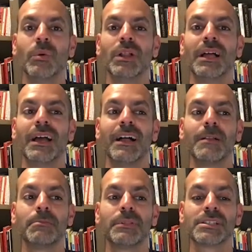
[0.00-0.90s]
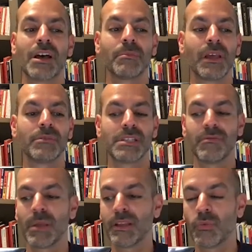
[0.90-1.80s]
They will help sometimes,
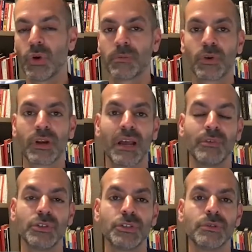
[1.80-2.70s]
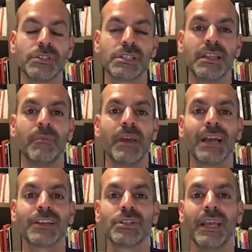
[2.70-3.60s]
depending on what program you choose, they may
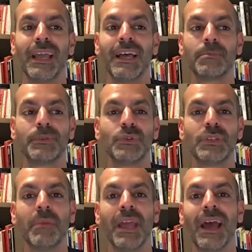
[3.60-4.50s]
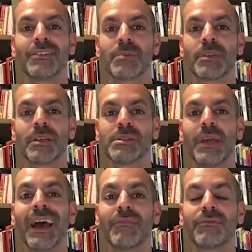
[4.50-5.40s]
actually help you. They may have sometimes they
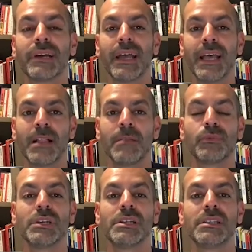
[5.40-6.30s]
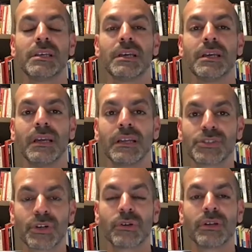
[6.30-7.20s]
may have help with
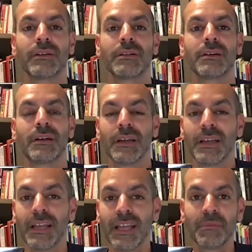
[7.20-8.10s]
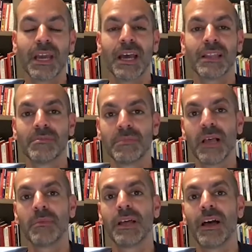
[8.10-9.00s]
extracurricular, MCAT,
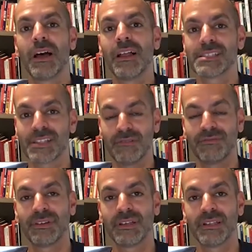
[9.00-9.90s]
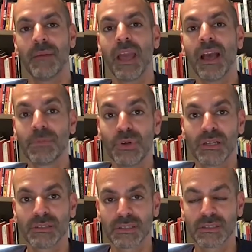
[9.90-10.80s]
blah blah, all that stuff that may help
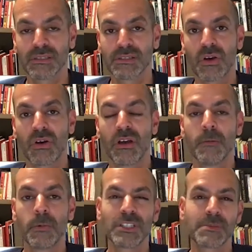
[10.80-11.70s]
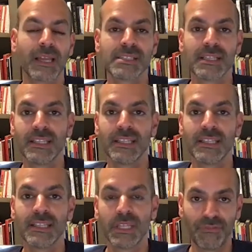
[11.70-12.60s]
you out. So post-bac is a little
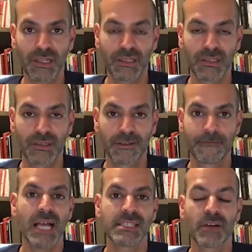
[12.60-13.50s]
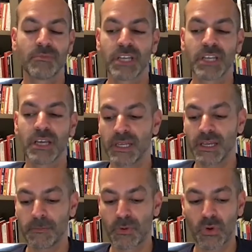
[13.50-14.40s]
bit different. And sometimes
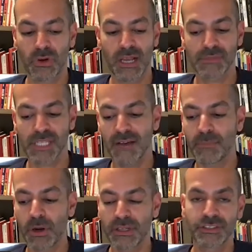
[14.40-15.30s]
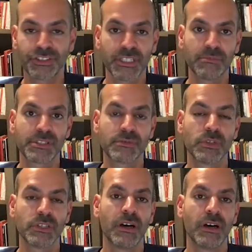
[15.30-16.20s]
programs have
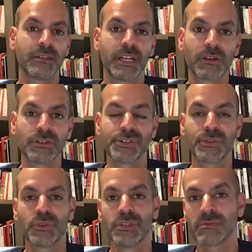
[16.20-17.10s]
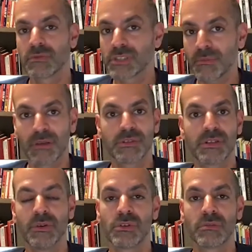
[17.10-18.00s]
partnerships with other medical schools, sometimes
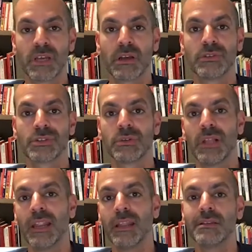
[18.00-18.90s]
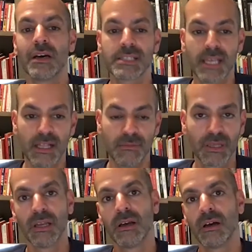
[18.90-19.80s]
their own medical school, and it does
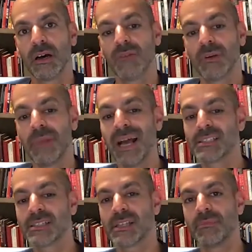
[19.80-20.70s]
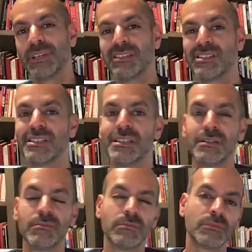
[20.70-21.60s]
help. However, master's and
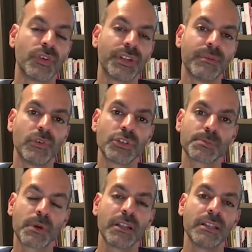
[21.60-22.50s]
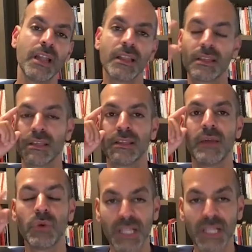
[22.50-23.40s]
PhD, for the most part, not they
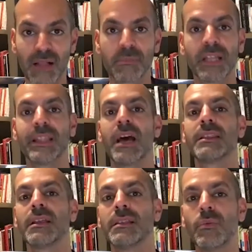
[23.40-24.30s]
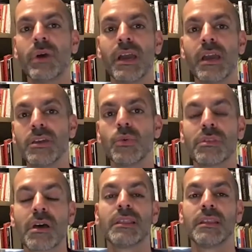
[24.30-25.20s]
will help, but not the way you
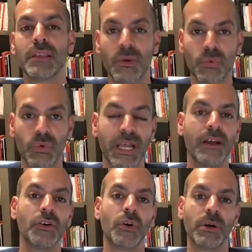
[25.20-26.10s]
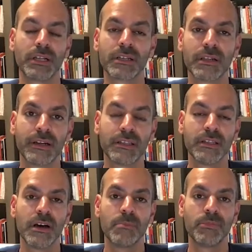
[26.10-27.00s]
thought they would. And I hope I cleared
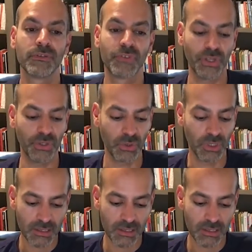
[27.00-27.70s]
it up for you.